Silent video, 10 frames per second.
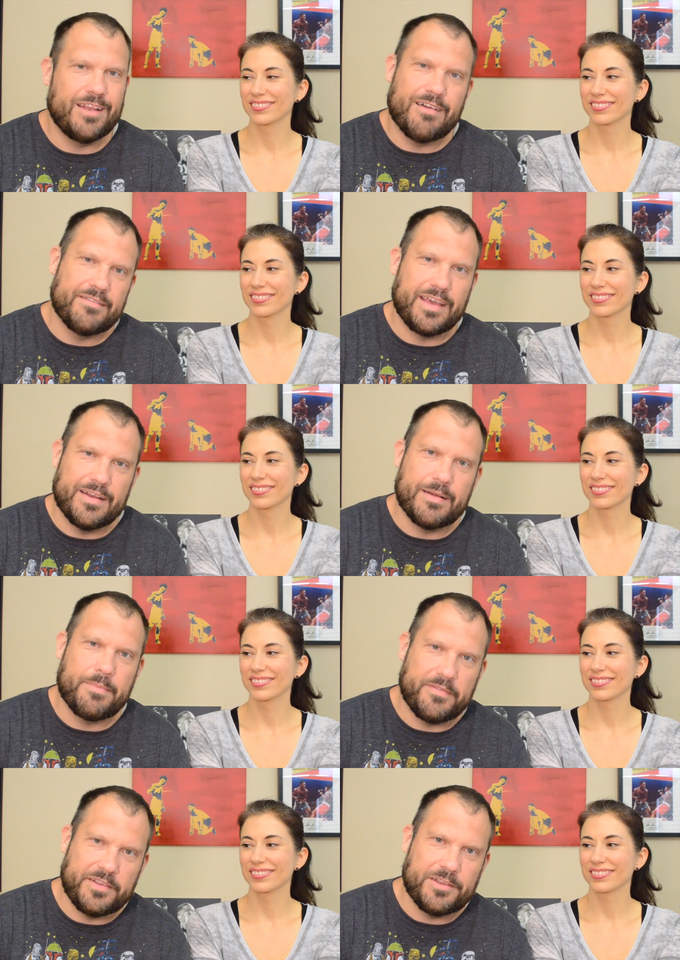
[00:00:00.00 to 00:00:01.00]
Speaker 1: you don't have to get up
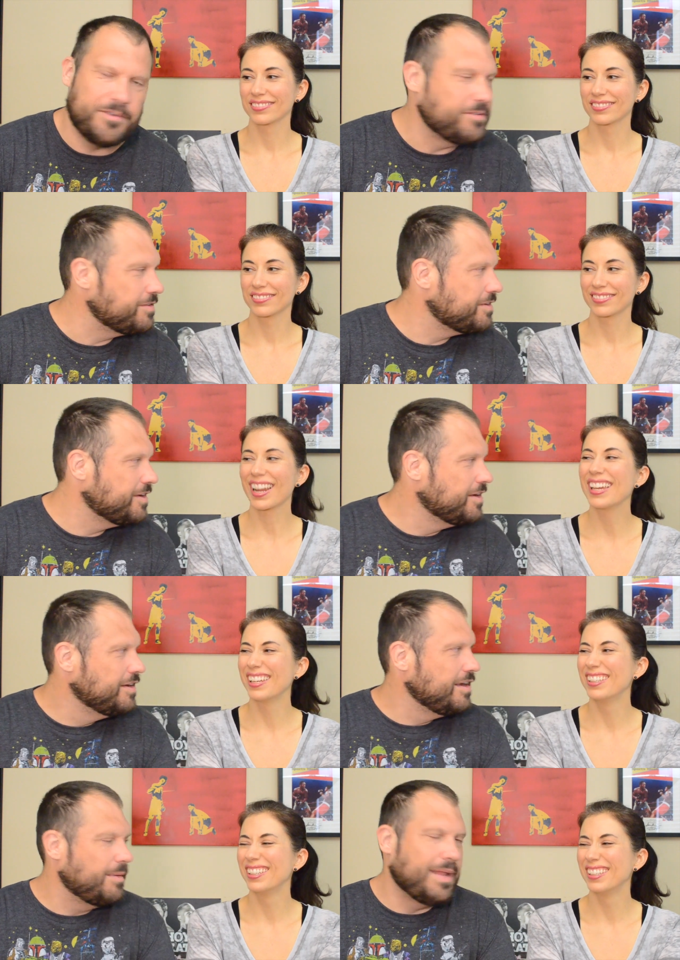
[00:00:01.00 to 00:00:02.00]
if you lose.
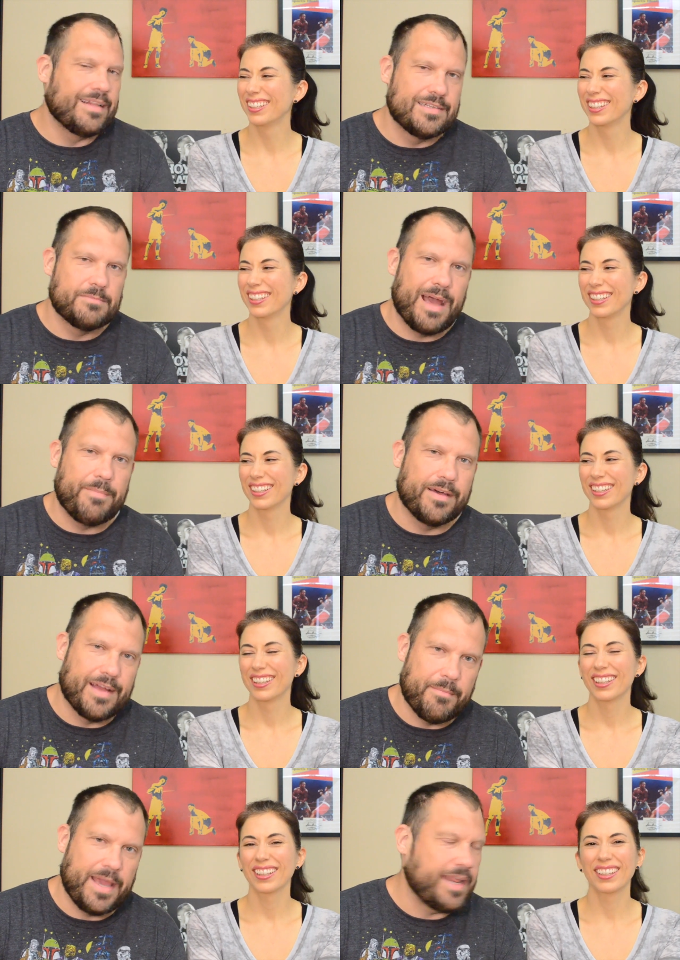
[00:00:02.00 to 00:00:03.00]
You'd be like, this is my belt,
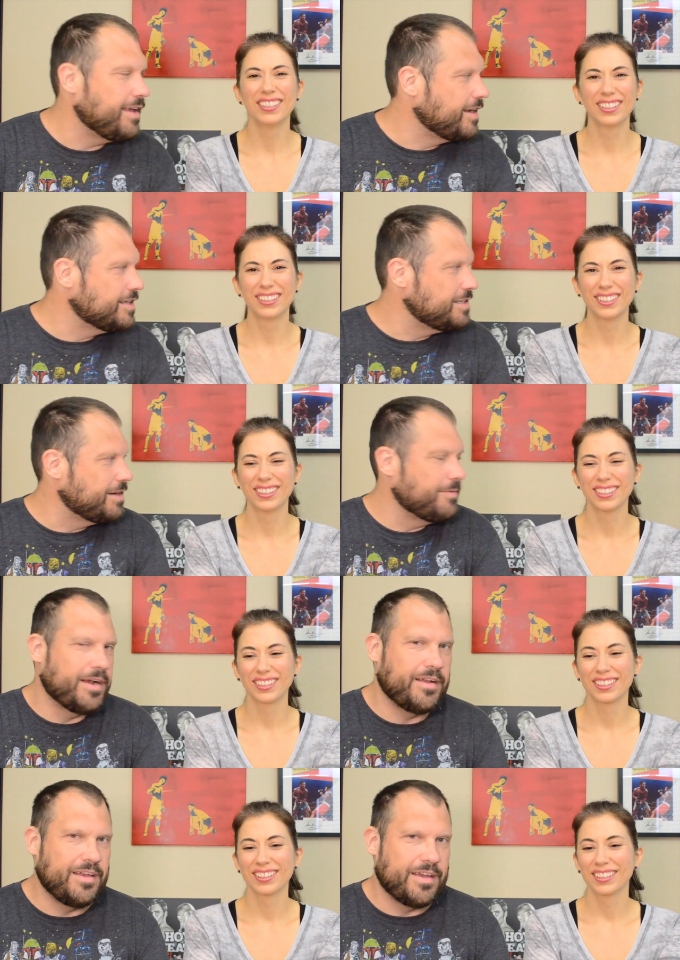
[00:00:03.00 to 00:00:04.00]
I made it. Because you can
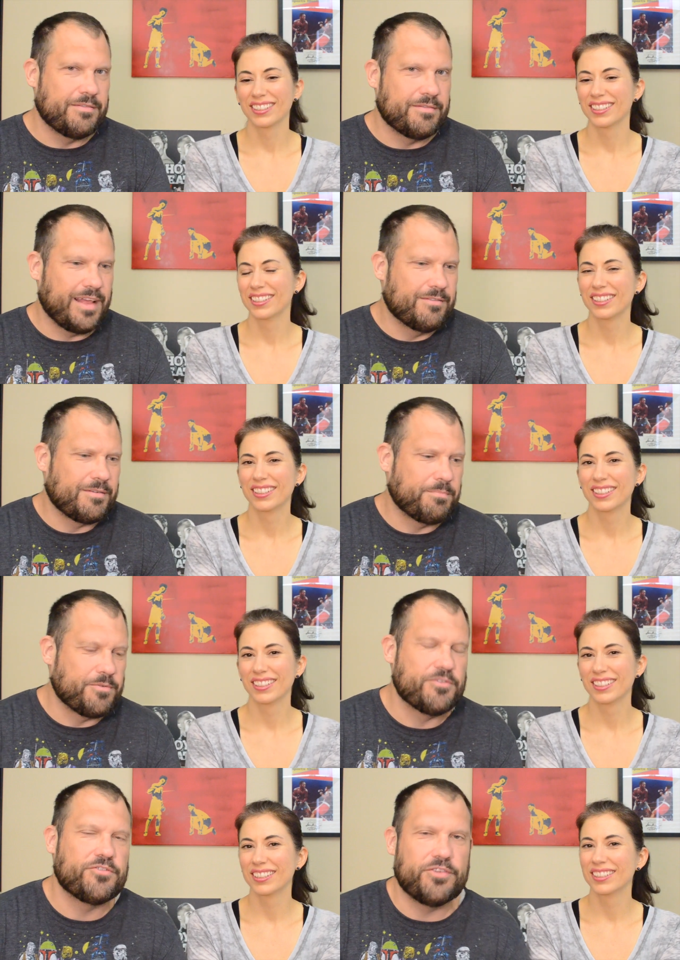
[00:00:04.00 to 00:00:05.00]
wear, you can, they don't
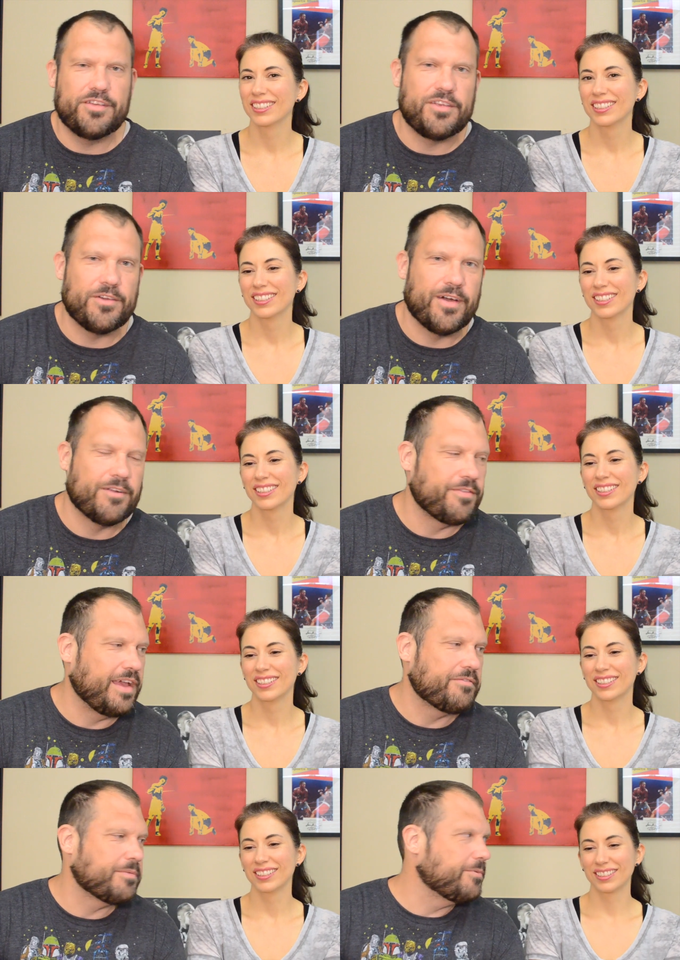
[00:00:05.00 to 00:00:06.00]
restrict you, I don't
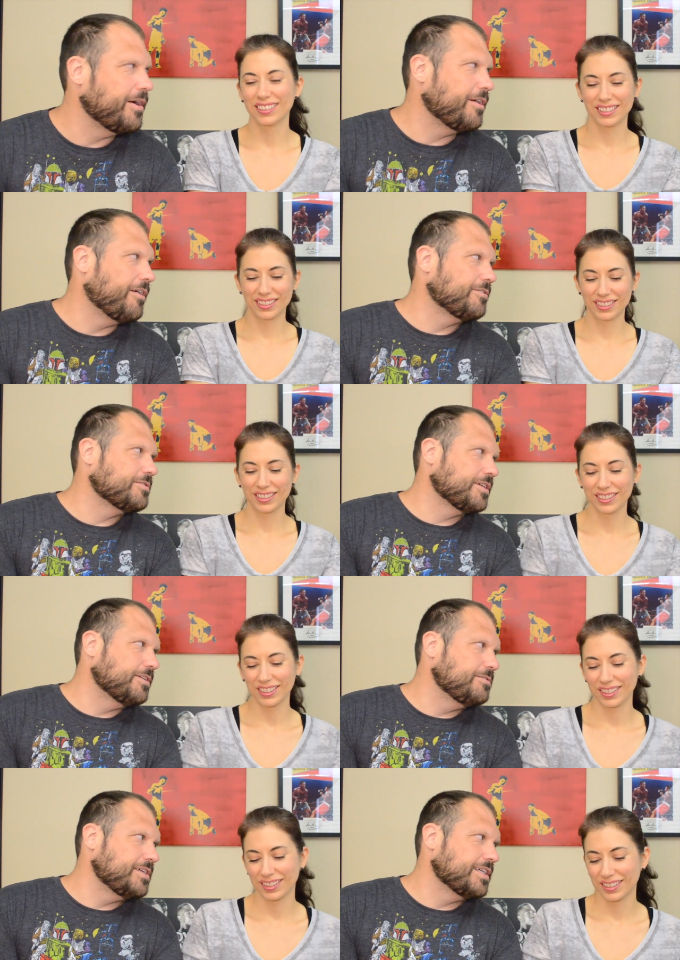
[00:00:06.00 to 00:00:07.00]
think, from wearing articles of
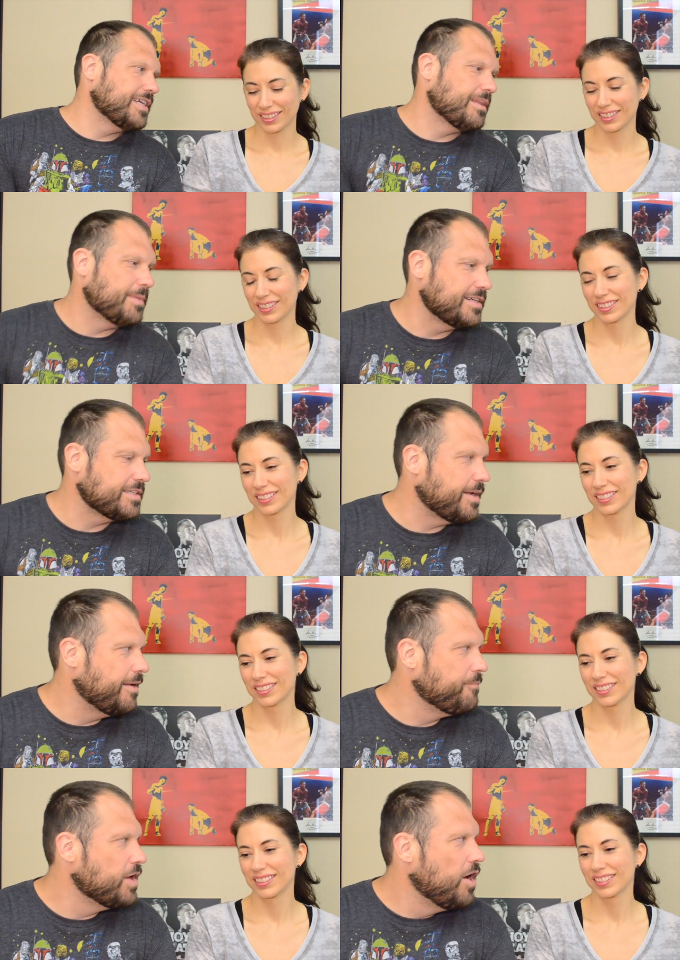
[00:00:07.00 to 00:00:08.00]
clothing inside the boxing ring.
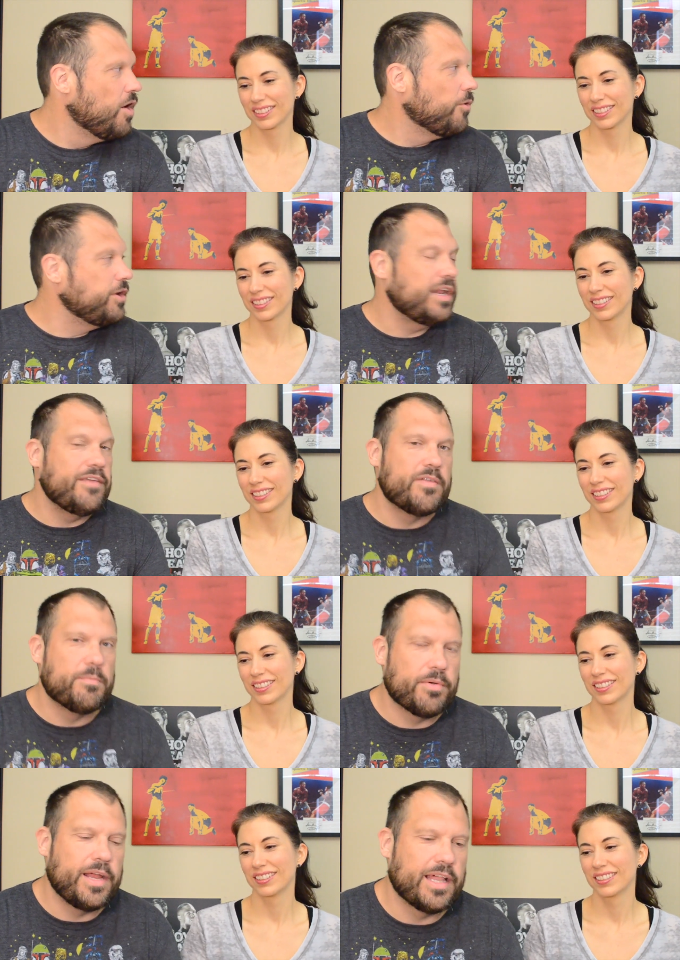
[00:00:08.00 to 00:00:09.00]
Or you could even
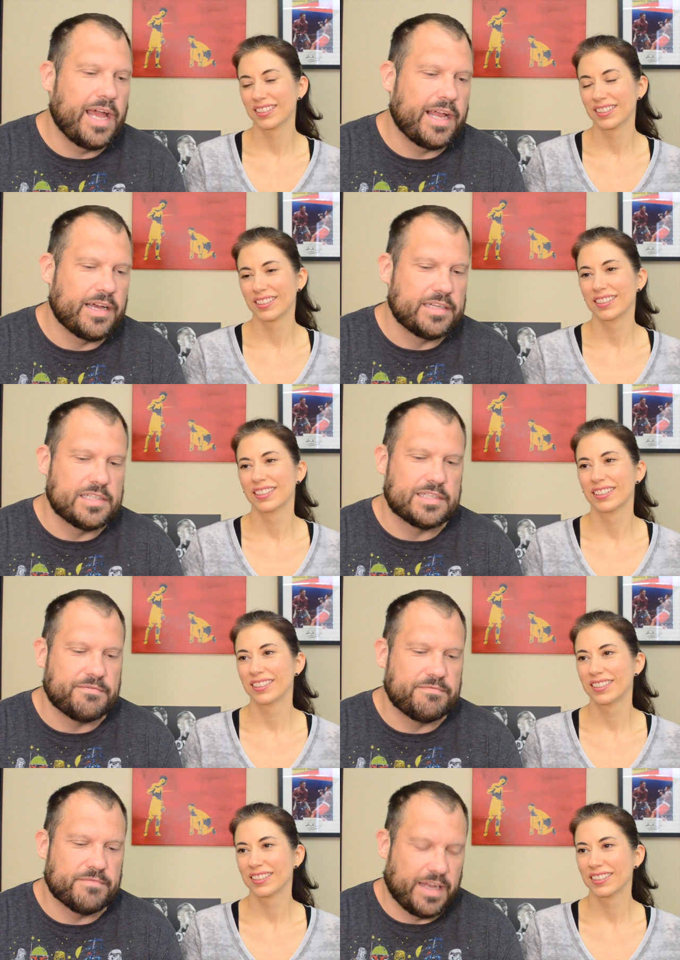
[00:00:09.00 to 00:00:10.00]
bring like a, just a,
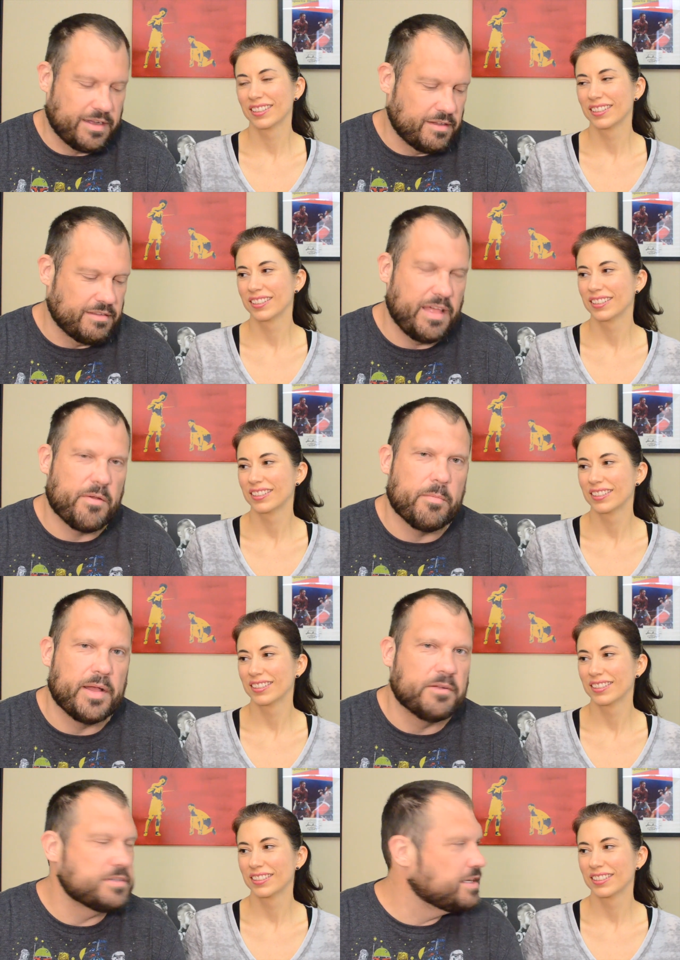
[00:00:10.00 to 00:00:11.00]
like a leather
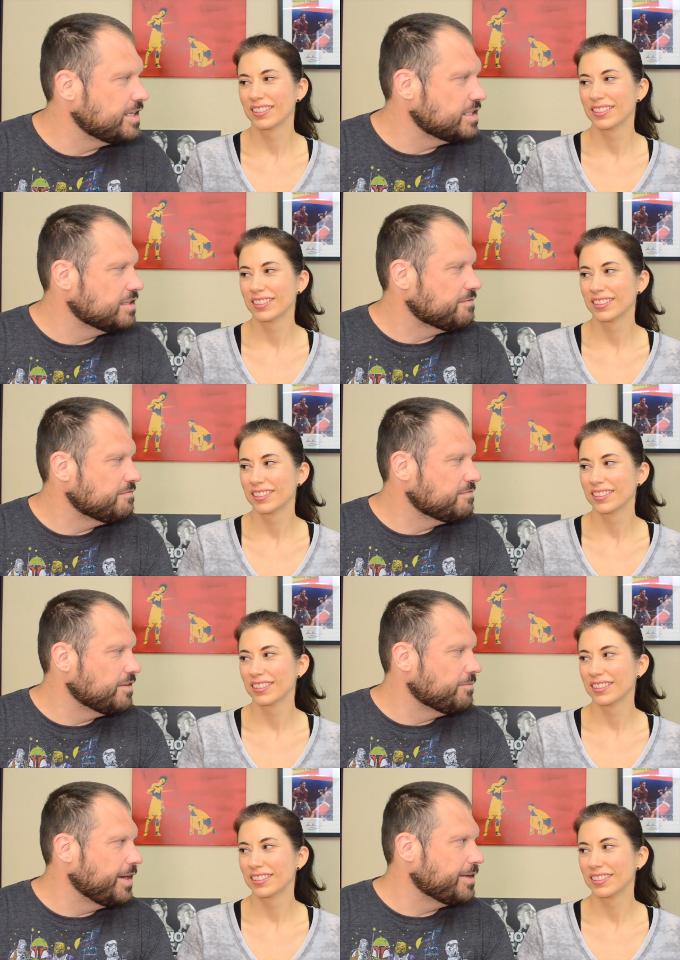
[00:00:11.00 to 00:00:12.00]
belt, like just a,
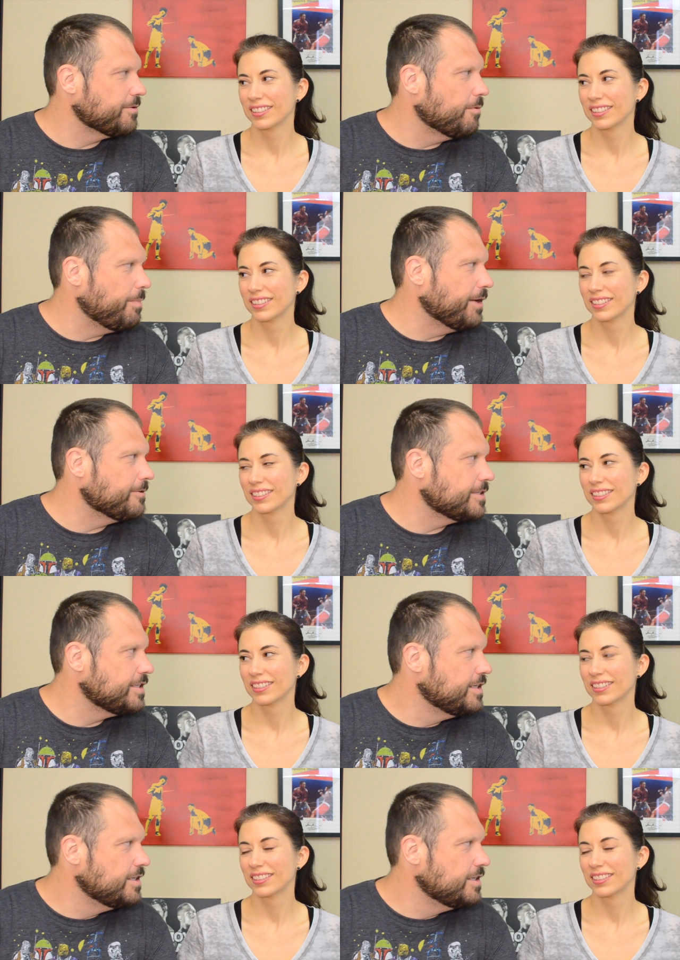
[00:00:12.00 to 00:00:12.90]
a regular old belt,